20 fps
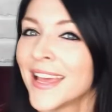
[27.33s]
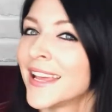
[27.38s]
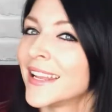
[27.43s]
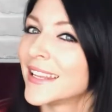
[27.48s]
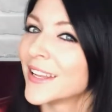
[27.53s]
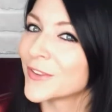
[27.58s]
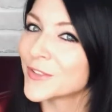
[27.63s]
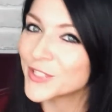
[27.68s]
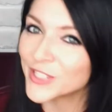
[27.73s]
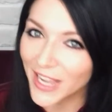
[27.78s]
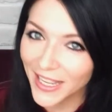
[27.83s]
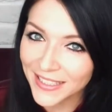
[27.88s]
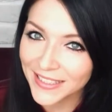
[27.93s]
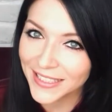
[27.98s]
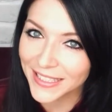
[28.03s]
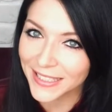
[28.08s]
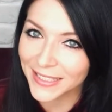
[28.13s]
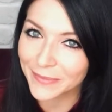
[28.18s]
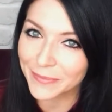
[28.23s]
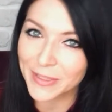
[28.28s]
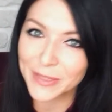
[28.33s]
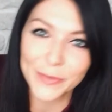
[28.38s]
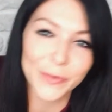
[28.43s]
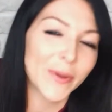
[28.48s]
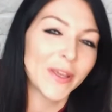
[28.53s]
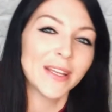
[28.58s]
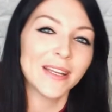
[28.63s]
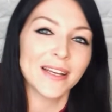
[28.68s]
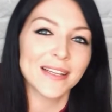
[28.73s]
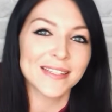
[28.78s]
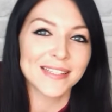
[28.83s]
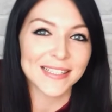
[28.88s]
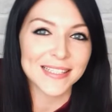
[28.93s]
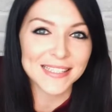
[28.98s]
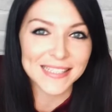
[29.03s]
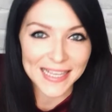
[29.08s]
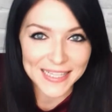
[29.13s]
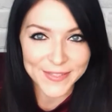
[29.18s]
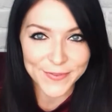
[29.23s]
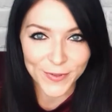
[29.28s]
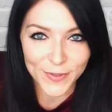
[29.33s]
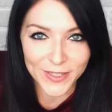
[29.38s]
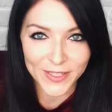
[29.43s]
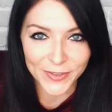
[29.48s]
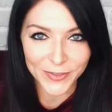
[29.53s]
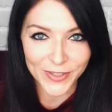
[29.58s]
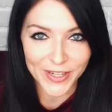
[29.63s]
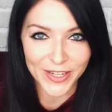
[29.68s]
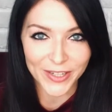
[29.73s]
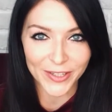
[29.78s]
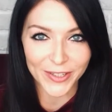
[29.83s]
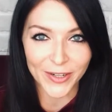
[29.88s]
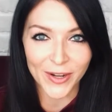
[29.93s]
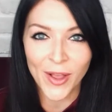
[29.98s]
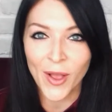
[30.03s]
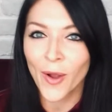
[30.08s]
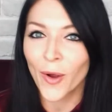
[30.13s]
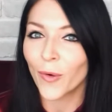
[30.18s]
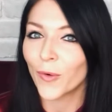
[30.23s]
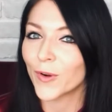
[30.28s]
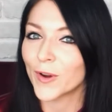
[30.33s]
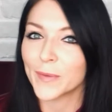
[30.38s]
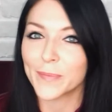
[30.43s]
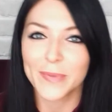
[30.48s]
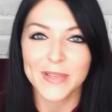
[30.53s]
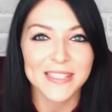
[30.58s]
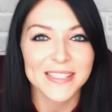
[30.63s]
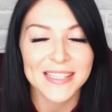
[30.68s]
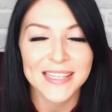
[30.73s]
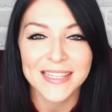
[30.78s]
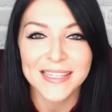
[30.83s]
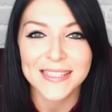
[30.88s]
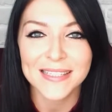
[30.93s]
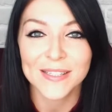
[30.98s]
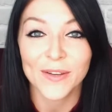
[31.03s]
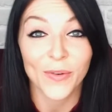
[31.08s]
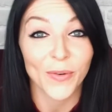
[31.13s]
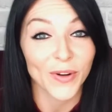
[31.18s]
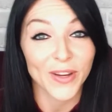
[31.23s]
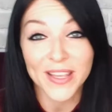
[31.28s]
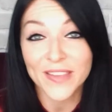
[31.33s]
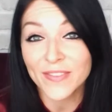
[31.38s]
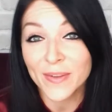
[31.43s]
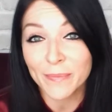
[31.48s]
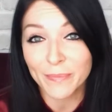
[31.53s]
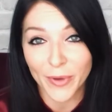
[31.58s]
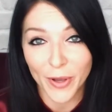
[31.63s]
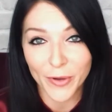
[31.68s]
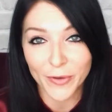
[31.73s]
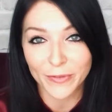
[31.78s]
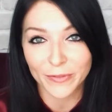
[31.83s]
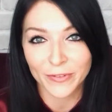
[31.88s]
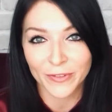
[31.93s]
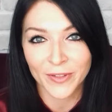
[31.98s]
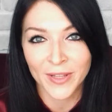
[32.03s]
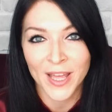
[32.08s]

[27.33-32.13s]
Now, juggling between a successful career or a business, or even both,